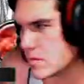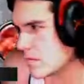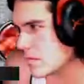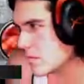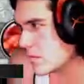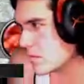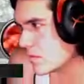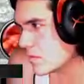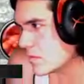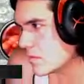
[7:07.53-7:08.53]

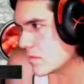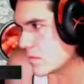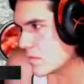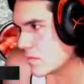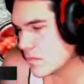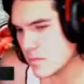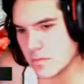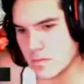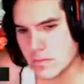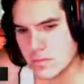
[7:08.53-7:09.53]

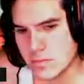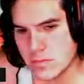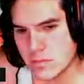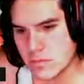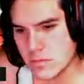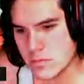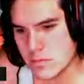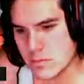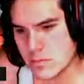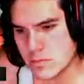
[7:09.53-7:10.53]

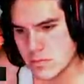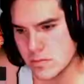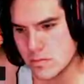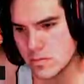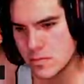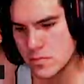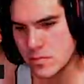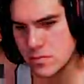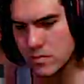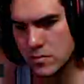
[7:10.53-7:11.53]

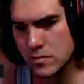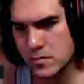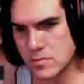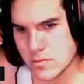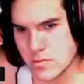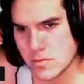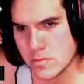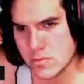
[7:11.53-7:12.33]
(no one is talking)